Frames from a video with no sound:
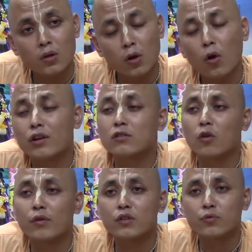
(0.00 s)
Lord is
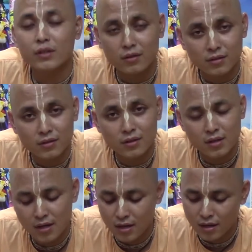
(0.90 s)
always with us.
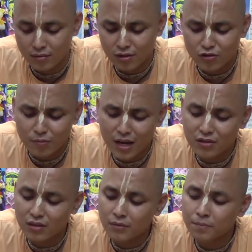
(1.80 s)
Just
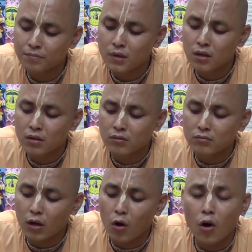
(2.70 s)
imagine
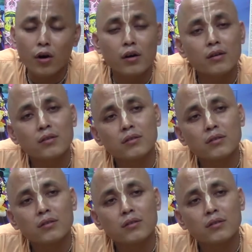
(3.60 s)
the Lord,